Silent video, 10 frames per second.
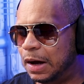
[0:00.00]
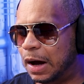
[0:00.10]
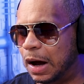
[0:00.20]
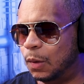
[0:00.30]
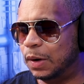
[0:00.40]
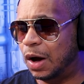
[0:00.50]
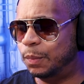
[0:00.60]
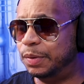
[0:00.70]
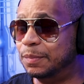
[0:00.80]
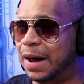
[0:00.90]
uh,
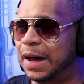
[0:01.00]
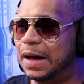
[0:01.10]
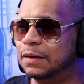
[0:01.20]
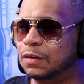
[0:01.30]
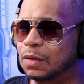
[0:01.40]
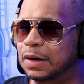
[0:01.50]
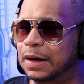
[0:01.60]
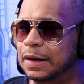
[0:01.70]
without putting my hands on it.